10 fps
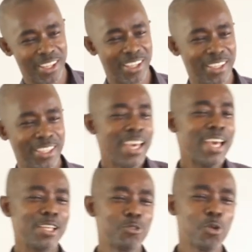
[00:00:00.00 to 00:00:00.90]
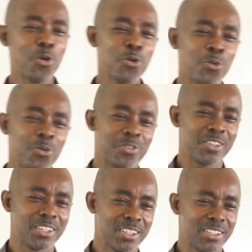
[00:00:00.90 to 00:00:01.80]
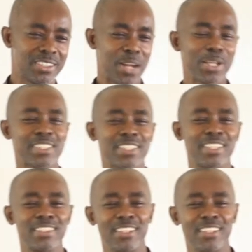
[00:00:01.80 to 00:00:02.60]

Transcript: here no direction